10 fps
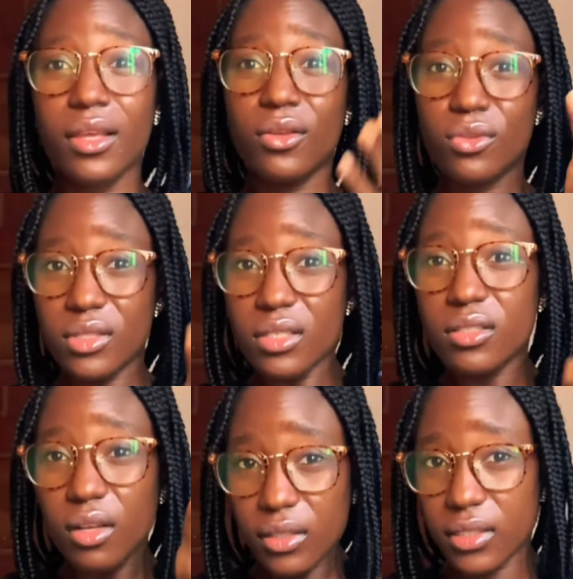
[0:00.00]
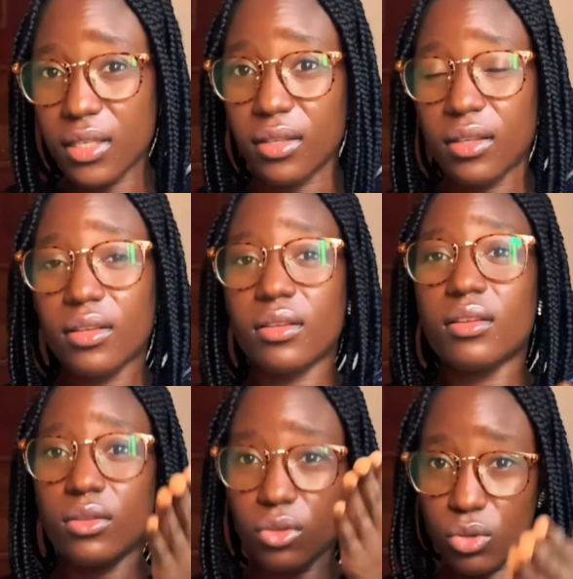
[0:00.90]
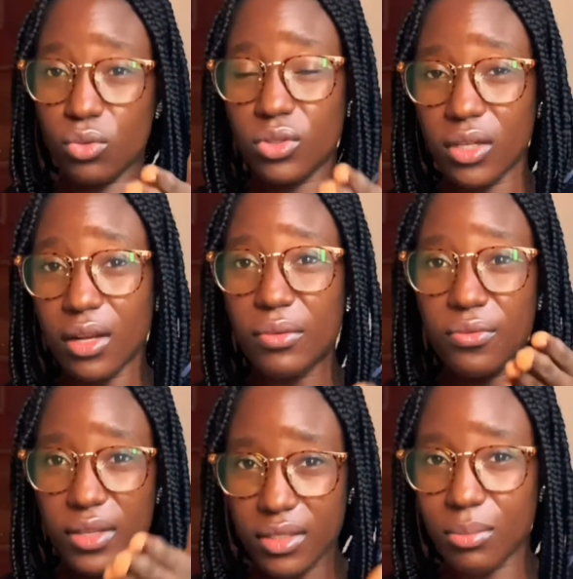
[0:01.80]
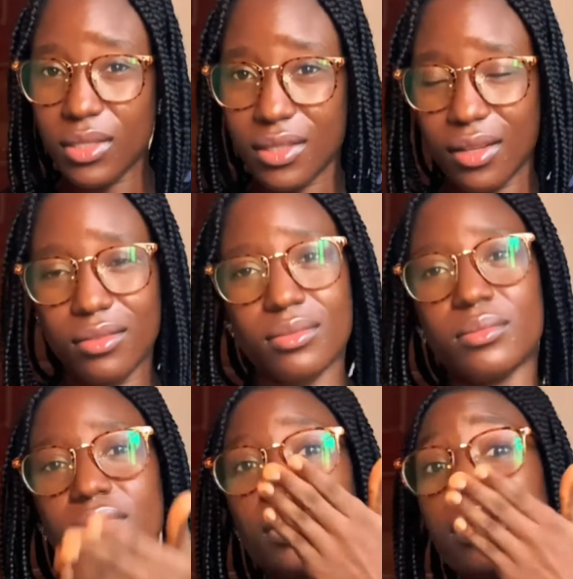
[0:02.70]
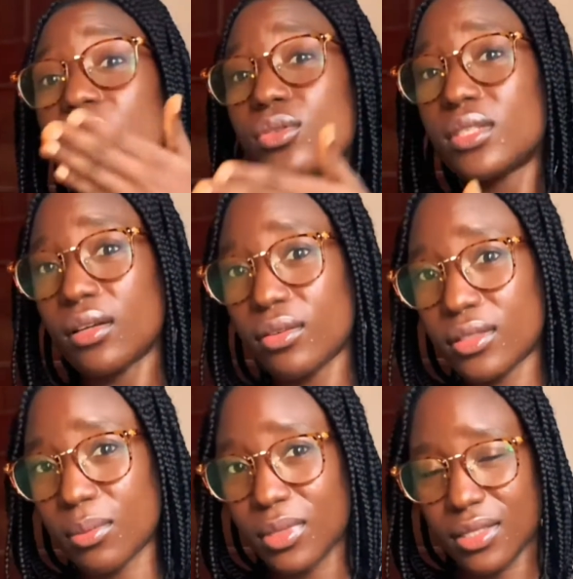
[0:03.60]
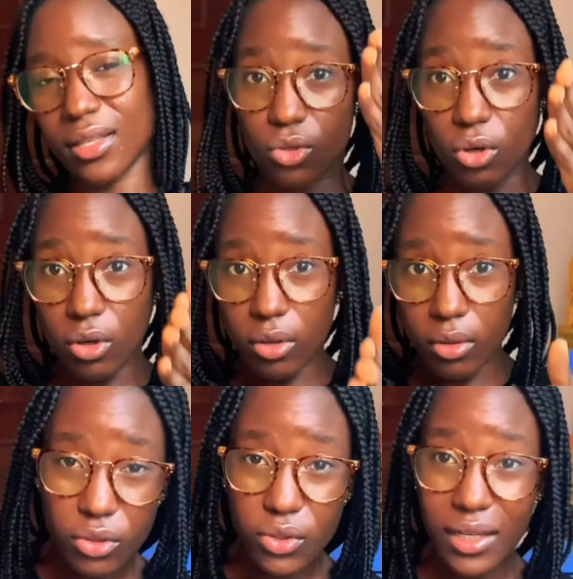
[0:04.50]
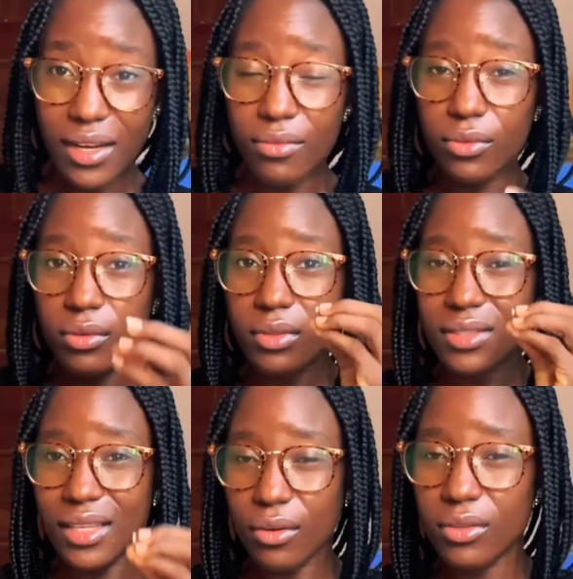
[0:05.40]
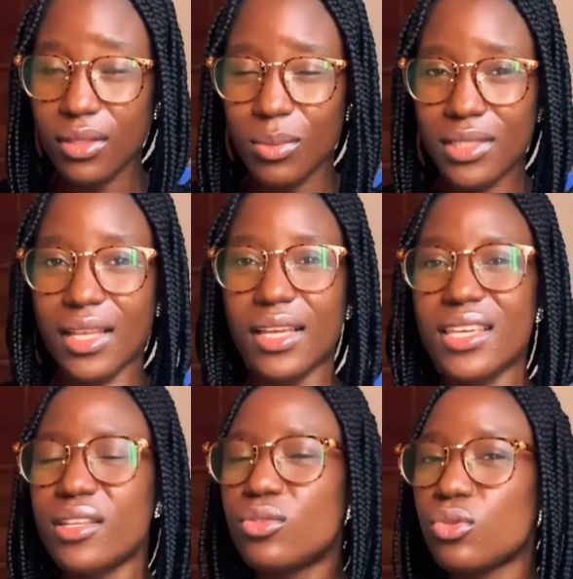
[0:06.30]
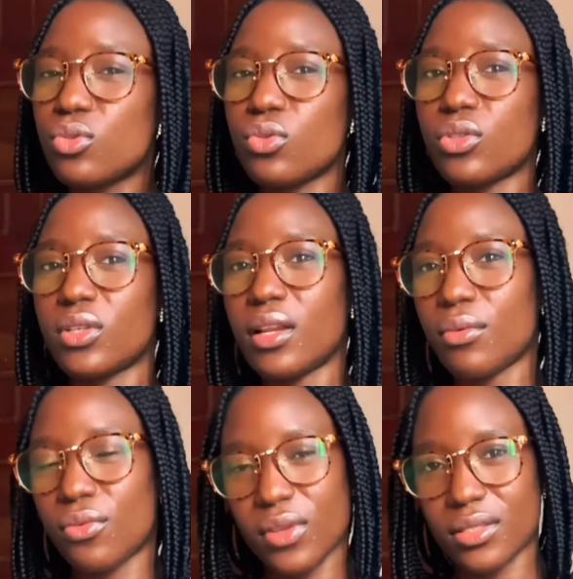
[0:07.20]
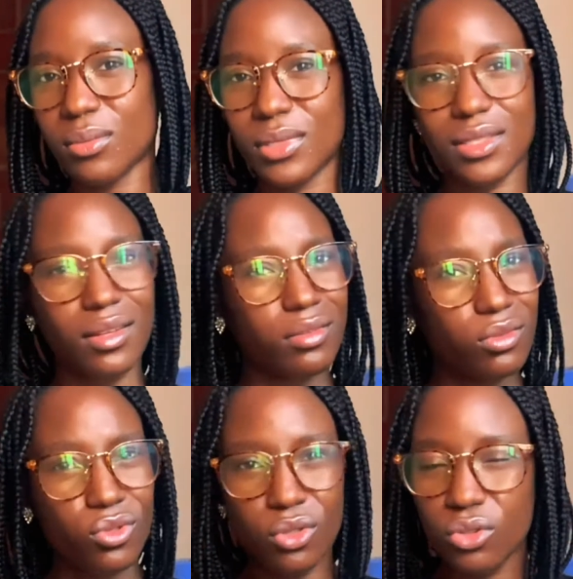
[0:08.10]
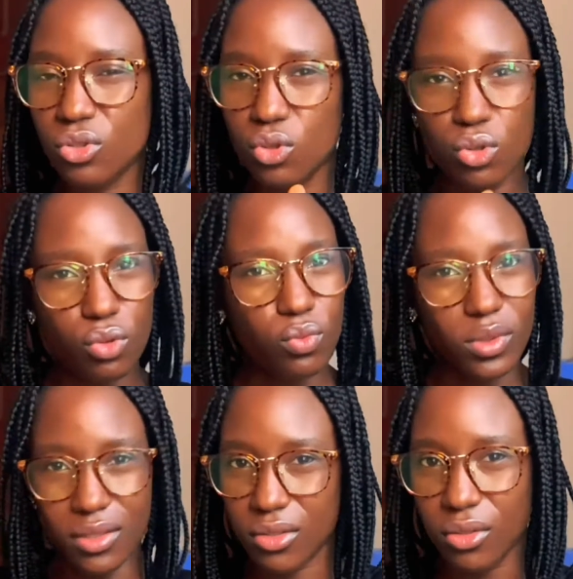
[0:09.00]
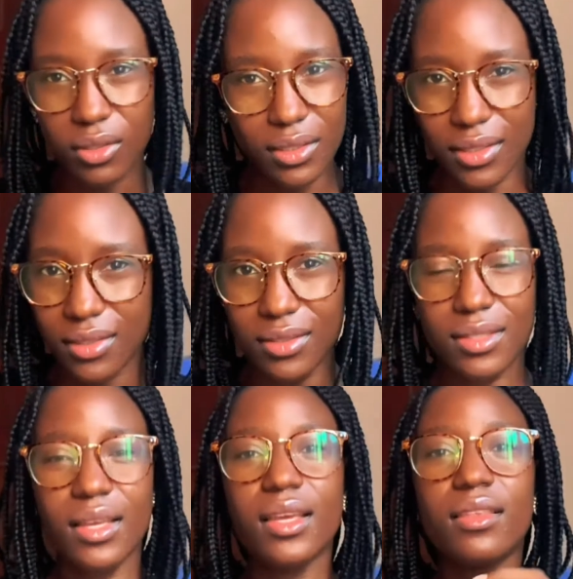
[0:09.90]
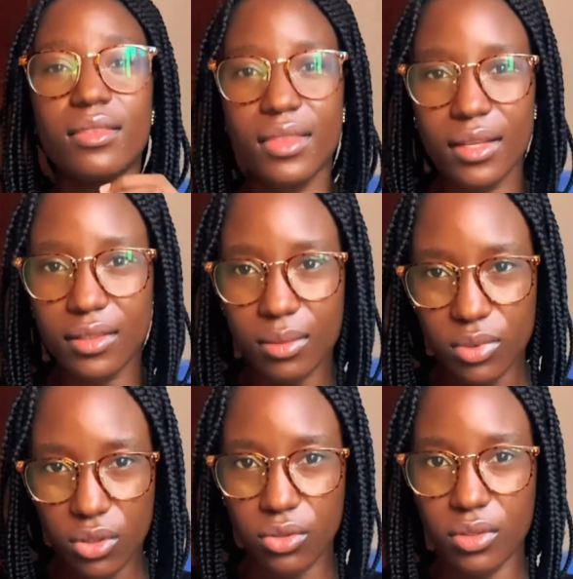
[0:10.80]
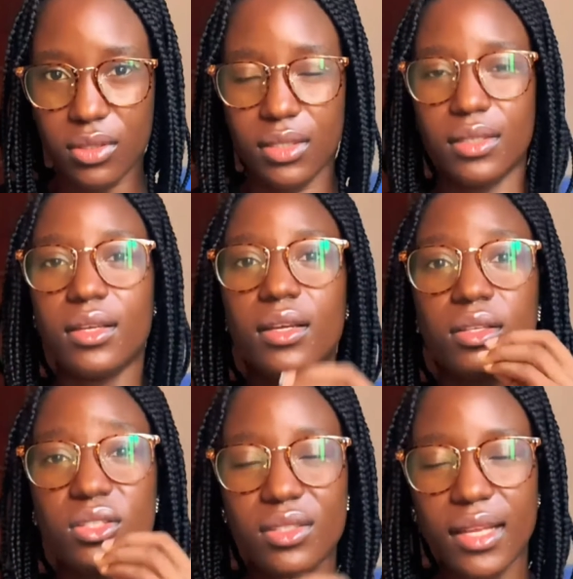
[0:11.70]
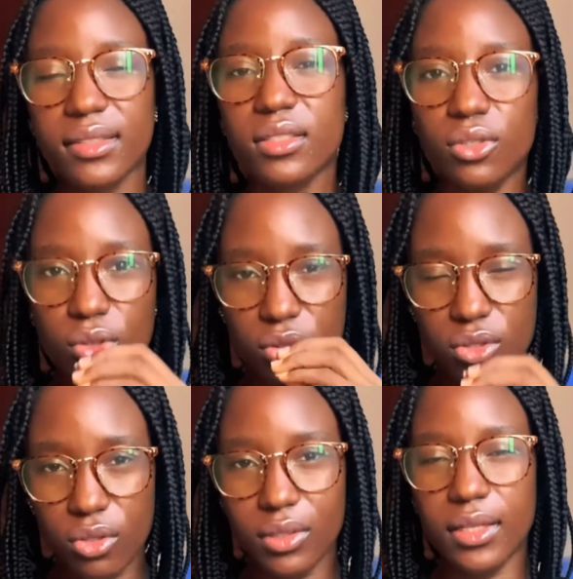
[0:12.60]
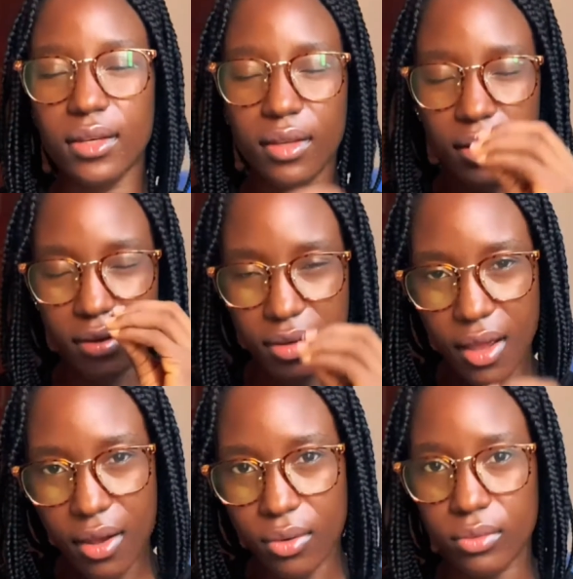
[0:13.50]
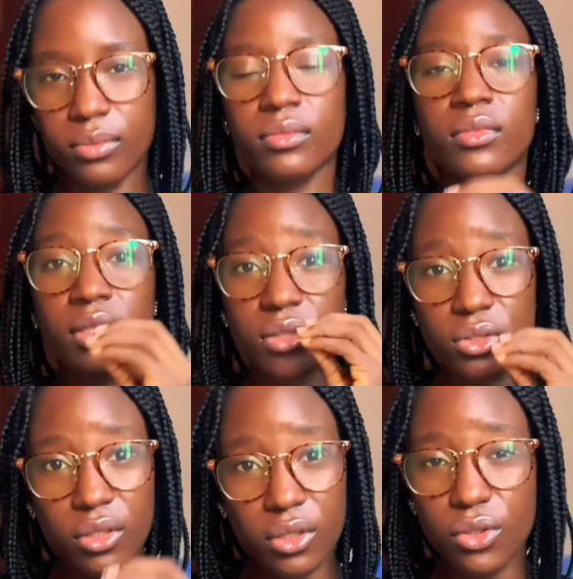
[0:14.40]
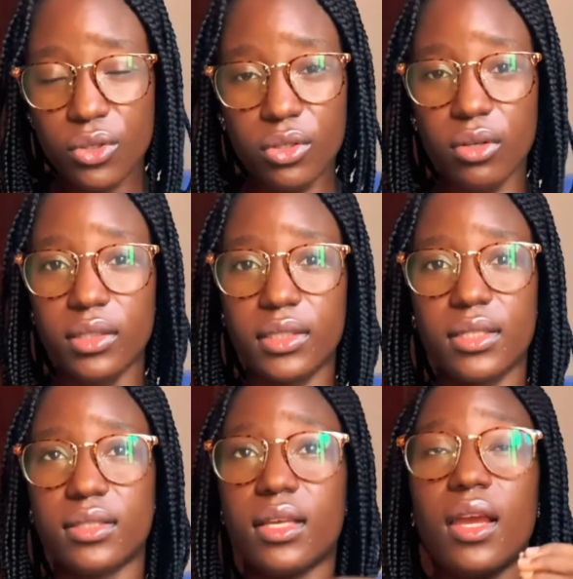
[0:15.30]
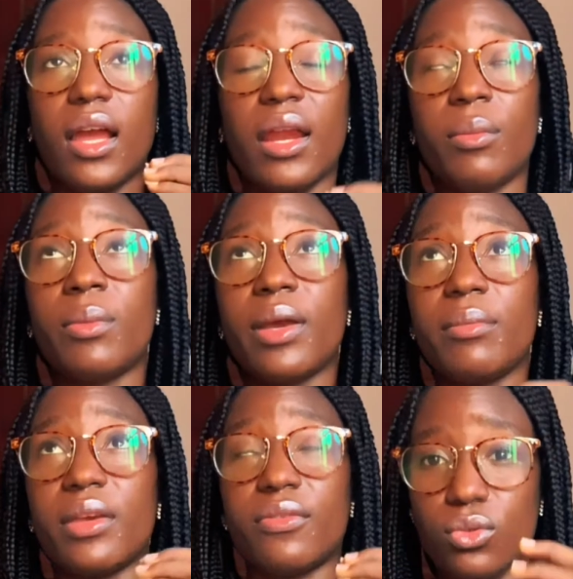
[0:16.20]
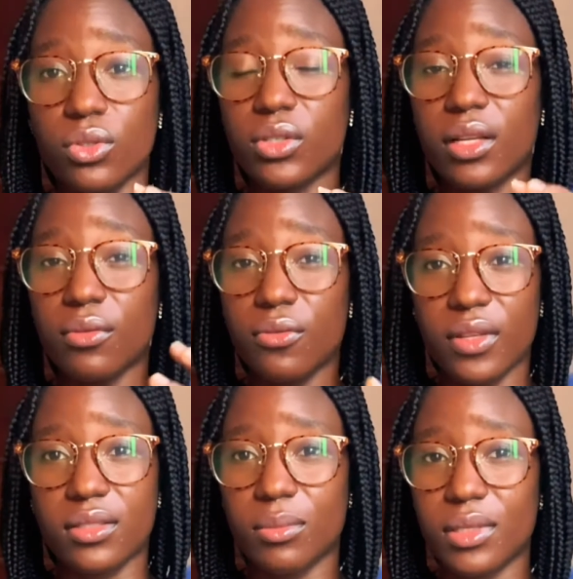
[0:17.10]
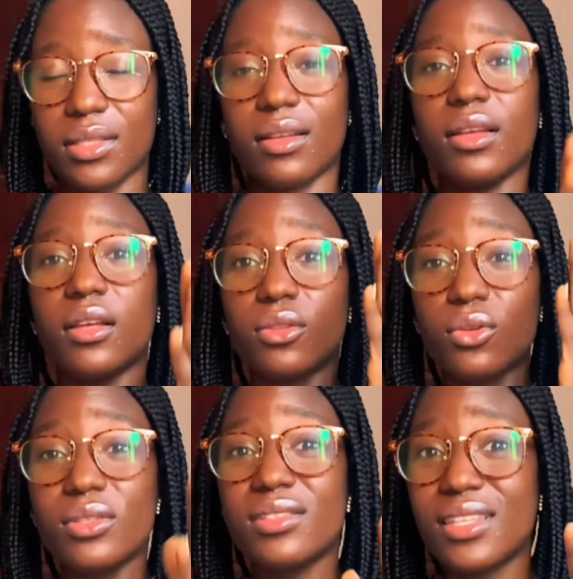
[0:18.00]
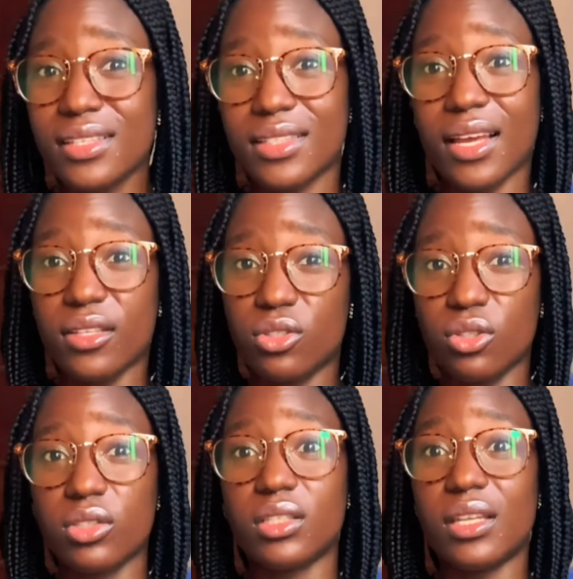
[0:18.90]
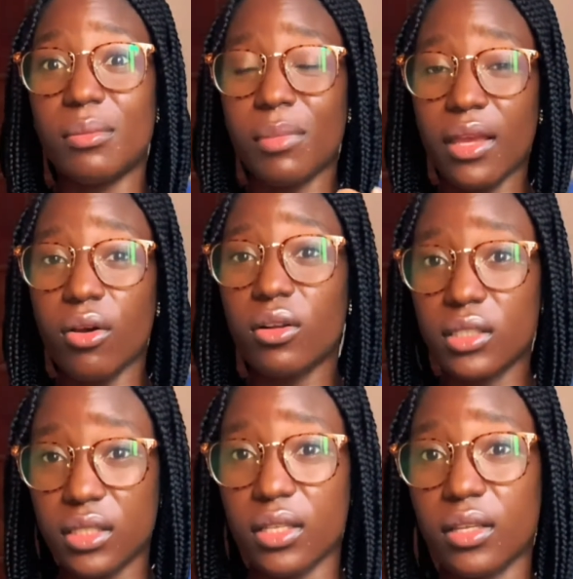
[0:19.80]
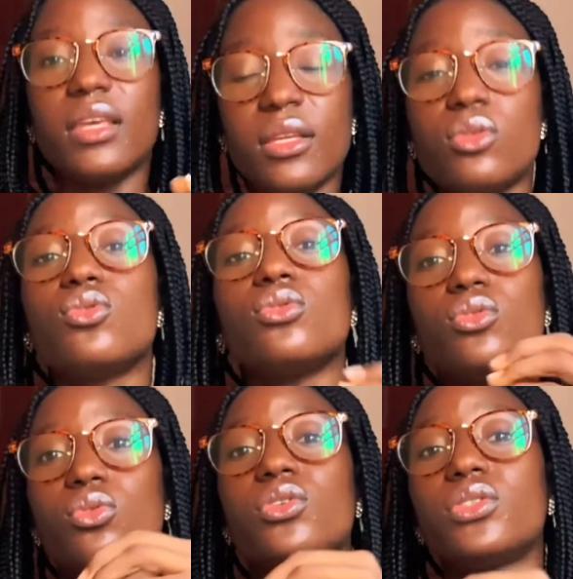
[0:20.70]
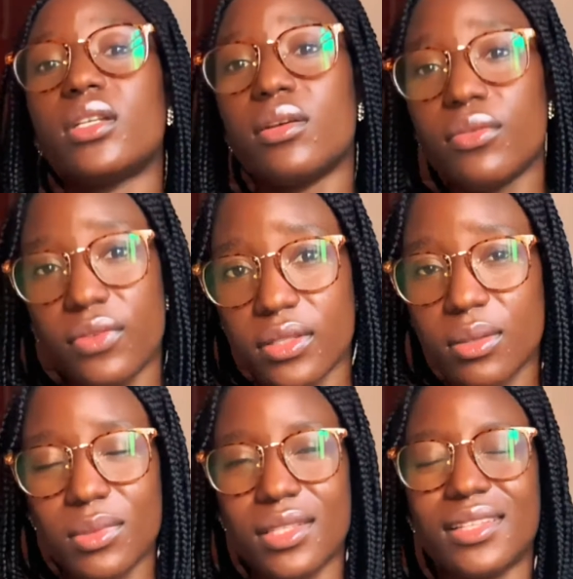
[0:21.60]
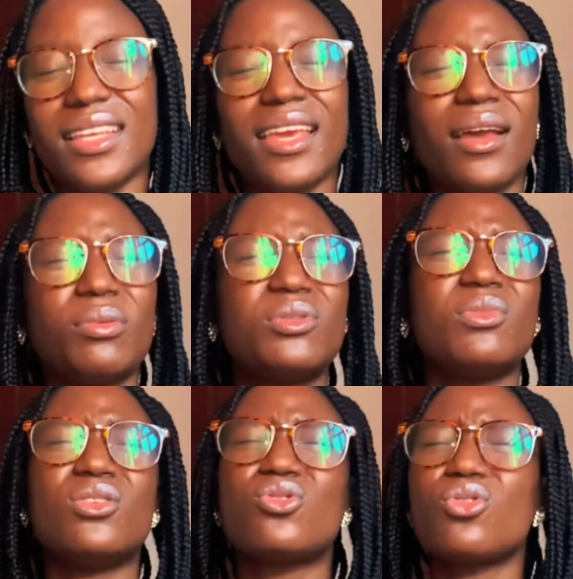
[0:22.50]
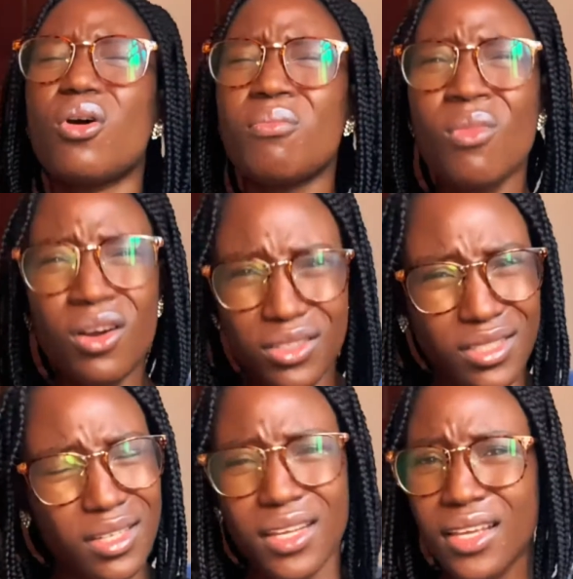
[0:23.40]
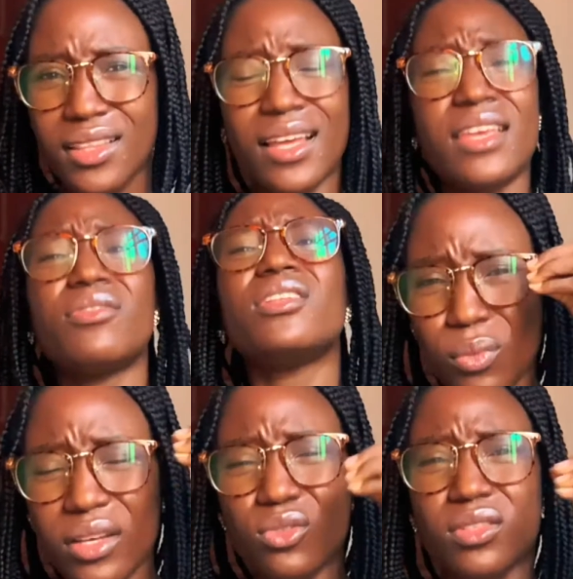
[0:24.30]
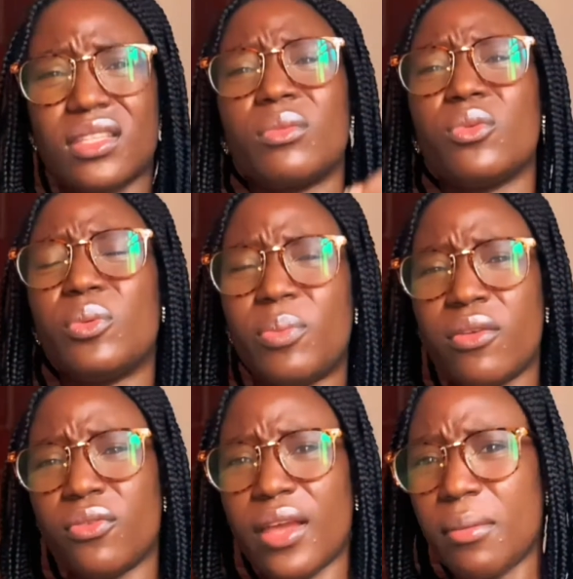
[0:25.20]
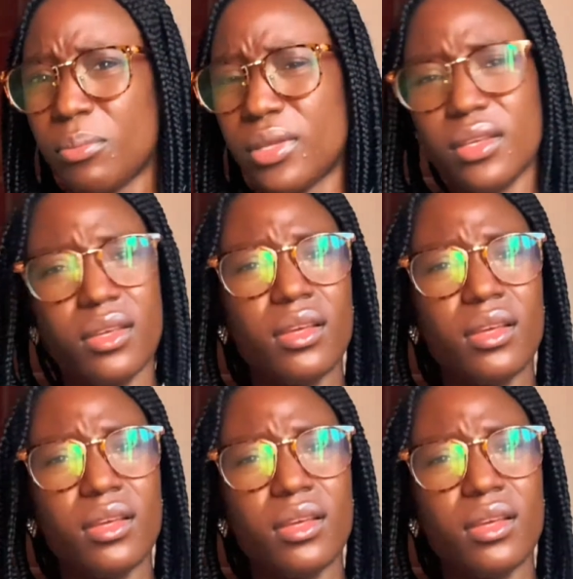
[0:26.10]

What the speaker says: you see this holiday, your 200 level first semester into second semester, your 100 level second semester into 200 level first semester. Don't joke with these holidays. Take them seriously. Start your studying now. Study during the holidays. I remember in my 200 level first semester, those things that I studied in my holiday into 200 level first semester, they helped me so much that even when it was time to prepare for MB,